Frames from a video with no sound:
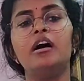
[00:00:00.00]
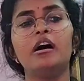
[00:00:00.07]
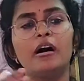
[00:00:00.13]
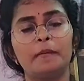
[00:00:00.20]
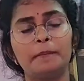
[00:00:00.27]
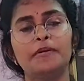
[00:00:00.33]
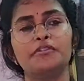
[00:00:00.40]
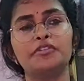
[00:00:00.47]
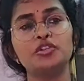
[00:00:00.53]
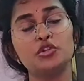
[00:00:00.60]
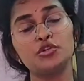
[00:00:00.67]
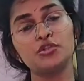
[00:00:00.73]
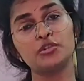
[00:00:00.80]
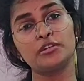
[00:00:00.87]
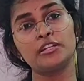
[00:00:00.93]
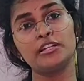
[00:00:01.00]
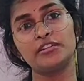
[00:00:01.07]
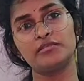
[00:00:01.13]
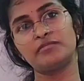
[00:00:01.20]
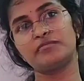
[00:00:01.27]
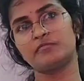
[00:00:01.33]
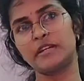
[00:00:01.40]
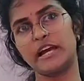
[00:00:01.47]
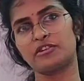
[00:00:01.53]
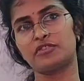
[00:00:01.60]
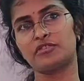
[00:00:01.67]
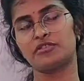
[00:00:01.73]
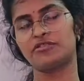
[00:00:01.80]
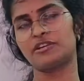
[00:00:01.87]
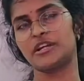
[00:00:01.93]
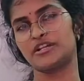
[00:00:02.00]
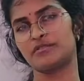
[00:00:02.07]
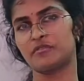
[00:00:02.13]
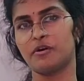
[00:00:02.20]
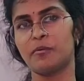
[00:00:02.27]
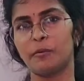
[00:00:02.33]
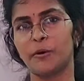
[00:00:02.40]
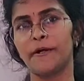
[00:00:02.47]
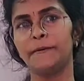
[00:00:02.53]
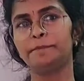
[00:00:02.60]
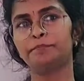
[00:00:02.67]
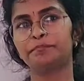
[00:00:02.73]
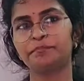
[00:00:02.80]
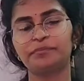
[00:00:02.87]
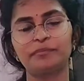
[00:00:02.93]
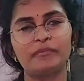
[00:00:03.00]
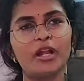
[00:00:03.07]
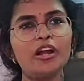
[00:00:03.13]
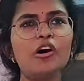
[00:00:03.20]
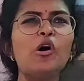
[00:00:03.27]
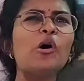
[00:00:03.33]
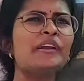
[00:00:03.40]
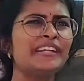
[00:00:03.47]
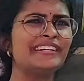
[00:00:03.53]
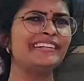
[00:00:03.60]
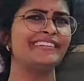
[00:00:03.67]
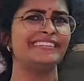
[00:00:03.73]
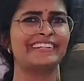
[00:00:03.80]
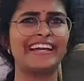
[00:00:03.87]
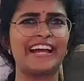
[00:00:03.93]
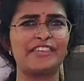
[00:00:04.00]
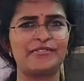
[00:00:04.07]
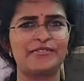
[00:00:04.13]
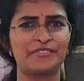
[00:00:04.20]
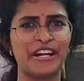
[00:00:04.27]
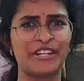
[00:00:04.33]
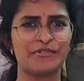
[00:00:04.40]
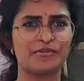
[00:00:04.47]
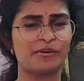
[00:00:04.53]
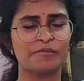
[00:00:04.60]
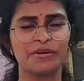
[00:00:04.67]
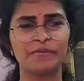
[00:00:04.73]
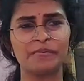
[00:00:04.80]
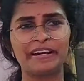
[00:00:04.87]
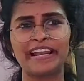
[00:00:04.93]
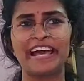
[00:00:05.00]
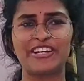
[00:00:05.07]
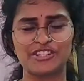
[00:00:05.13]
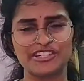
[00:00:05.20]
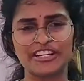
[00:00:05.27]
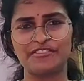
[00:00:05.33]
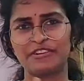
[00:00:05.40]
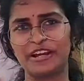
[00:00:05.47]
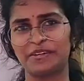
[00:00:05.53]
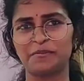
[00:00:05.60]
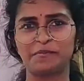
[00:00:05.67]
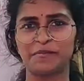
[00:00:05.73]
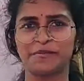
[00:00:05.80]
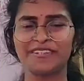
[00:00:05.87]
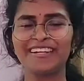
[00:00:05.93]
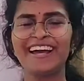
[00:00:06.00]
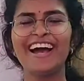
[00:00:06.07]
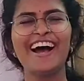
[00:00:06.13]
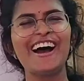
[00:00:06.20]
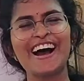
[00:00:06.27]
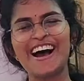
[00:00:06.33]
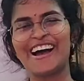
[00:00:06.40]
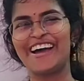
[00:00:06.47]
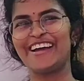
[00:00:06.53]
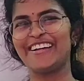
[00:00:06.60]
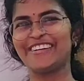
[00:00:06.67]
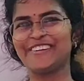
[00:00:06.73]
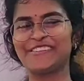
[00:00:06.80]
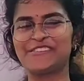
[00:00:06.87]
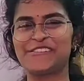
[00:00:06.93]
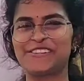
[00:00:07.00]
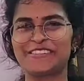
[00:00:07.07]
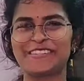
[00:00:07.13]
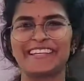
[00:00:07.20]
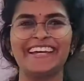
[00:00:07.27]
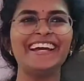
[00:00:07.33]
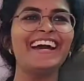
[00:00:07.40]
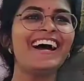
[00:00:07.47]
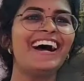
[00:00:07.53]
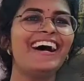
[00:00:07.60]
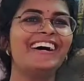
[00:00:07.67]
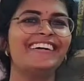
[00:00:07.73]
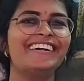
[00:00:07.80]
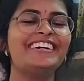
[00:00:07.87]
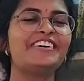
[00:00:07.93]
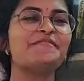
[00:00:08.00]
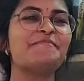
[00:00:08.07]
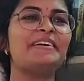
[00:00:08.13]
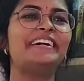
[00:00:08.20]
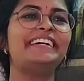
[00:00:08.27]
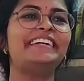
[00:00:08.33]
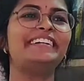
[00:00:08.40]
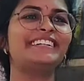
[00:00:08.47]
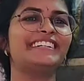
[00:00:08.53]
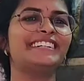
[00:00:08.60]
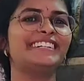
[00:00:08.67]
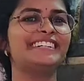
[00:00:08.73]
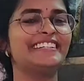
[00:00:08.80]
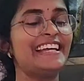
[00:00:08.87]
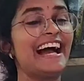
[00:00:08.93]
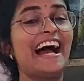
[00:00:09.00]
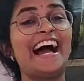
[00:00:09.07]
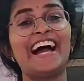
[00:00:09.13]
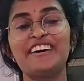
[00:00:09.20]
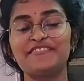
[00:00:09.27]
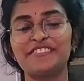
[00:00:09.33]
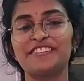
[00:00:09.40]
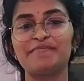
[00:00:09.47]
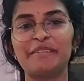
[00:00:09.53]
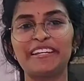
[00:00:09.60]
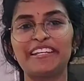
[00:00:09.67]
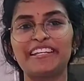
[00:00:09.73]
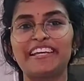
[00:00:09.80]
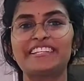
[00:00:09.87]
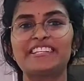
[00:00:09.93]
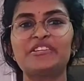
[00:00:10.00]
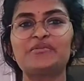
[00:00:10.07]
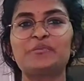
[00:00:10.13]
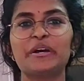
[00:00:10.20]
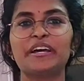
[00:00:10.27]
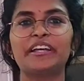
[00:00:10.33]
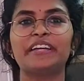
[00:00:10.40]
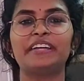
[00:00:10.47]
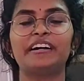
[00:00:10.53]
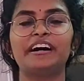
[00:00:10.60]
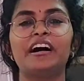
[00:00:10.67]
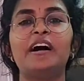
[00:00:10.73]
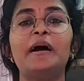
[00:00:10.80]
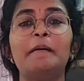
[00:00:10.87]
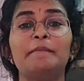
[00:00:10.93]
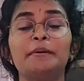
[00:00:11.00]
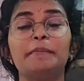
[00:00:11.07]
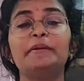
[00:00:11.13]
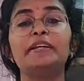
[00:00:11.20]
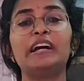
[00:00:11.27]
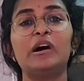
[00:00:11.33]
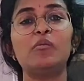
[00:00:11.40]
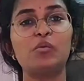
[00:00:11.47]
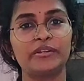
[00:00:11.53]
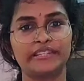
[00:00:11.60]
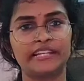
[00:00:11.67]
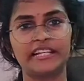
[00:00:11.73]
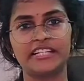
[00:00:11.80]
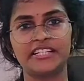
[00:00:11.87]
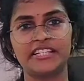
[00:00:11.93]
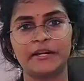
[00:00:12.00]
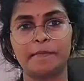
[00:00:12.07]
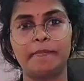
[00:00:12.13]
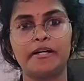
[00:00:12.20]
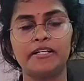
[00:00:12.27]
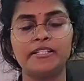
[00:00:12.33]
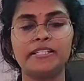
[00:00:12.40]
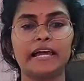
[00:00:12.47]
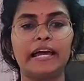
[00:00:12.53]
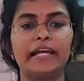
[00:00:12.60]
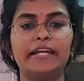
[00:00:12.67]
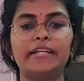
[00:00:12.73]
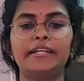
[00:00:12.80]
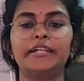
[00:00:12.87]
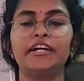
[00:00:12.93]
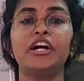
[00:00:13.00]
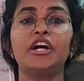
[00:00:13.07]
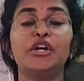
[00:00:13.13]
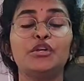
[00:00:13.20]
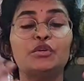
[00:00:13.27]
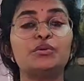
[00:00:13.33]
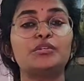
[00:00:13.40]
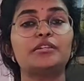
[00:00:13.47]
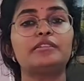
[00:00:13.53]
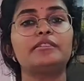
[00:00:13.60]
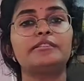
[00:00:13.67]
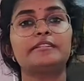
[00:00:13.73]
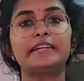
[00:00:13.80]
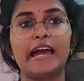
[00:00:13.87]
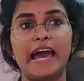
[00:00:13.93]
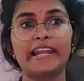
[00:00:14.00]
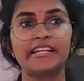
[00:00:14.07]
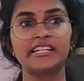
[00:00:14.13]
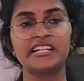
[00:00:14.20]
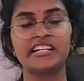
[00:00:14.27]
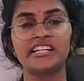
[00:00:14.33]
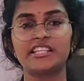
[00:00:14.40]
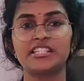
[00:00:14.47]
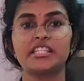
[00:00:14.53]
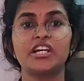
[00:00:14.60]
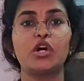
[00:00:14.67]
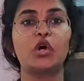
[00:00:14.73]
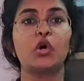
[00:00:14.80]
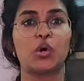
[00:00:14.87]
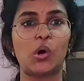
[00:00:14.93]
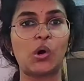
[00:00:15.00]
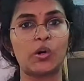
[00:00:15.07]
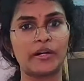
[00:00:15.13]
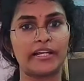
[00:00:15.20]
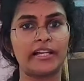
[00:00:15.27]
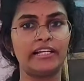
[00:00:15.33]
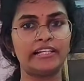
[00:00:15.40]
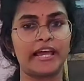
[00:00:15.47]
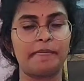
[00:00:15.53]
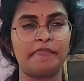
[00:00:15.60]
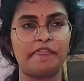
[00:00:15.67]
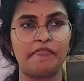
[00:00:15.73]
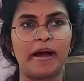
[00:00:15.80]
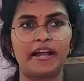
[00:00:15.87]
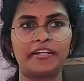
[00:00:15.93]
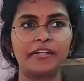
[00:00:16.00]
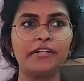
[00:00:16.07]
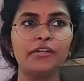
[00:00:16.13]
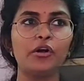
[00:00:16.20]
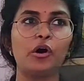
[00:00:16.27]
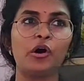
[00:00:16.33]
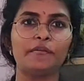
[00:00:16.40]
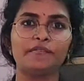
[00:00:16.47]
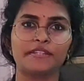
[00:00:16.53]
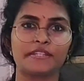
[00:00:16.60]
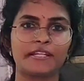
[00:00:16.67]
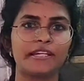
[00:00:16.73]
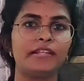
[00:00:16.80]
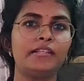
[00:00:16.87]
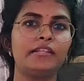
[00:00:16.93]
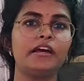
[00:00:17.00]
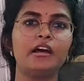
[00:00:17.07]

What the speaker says: a person usually catches a transformer, or indeed the transformer might actually attract the person. I don't know what to say. Okay, but yeah, I have seen many cases where people come with electric burns and you see this characteristic crocodile type of pattern on the skin.